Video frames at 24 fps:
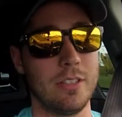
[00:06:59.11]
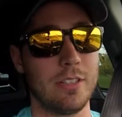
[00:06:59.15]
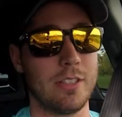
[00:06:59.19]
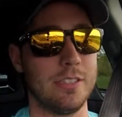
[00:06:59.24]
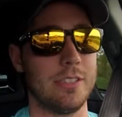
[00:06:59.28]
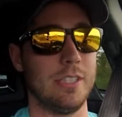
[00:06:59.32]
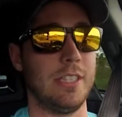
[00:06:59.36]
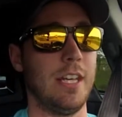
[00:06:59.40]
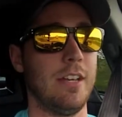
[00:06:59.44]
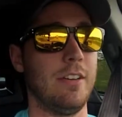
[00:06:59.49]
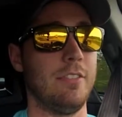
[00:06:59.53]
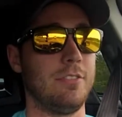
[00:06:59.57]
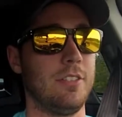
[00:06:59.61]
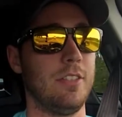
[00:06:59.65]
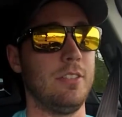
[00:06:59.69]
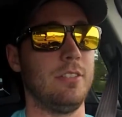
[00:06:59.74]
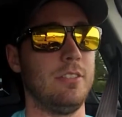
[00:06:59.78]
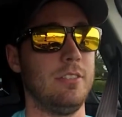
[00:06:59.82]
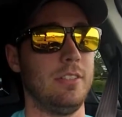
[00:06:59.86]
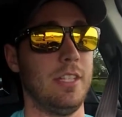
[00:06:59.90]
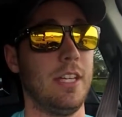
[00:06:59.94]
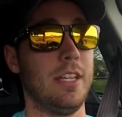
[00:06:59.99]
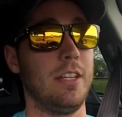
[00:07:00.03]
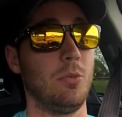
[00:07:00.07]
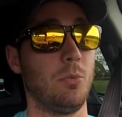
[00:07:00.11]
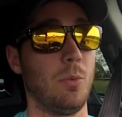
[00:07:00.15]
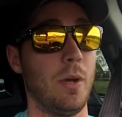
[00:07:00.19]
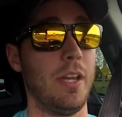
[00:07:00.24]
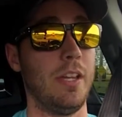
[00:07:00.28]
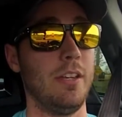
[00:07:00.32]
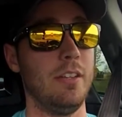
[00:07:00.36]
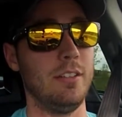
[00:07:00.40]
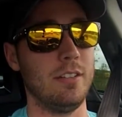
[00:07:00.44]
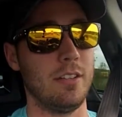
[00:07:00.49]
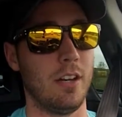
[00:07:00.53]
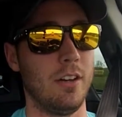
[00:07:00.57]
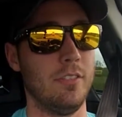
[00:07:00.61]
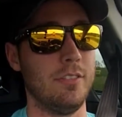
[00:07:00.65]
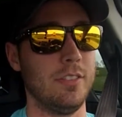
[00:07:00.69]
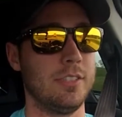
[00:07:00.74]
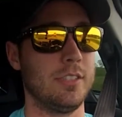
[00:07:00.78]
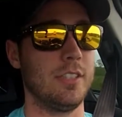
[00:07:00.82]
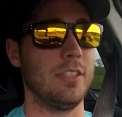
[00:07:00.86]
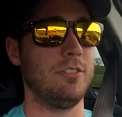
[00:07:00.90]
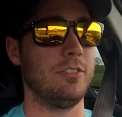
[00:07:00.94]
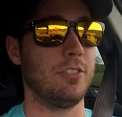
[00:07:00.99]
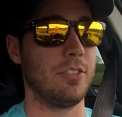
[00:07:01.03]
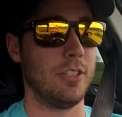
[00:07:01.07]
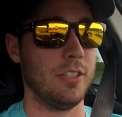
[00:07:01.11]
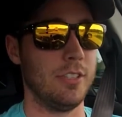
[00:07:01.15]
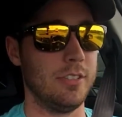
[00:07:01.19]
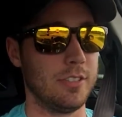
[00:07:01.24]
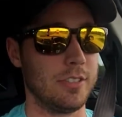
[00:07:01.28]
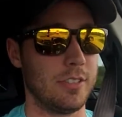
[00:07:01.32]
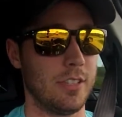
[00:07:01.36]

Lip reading: because he had to wait, obviously, for his